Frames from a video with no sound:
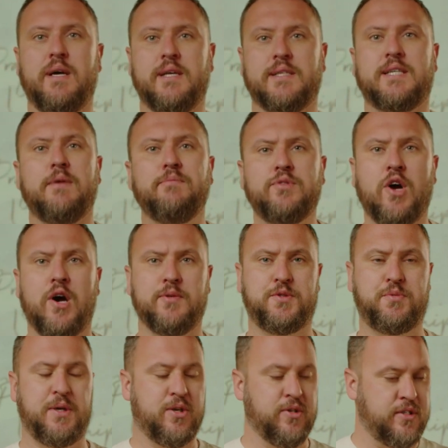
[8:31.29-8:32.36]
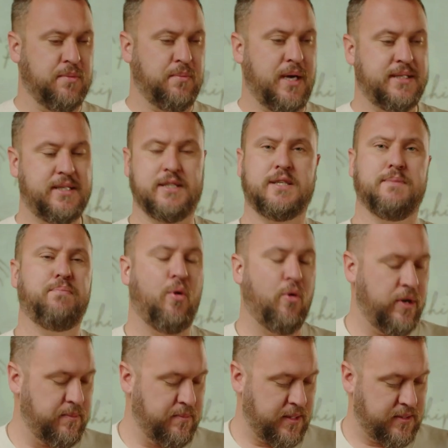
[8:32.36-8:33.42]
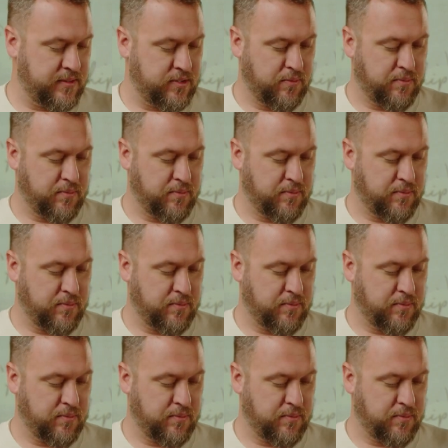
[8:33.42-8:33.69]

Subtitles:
sometimes because of my disappointments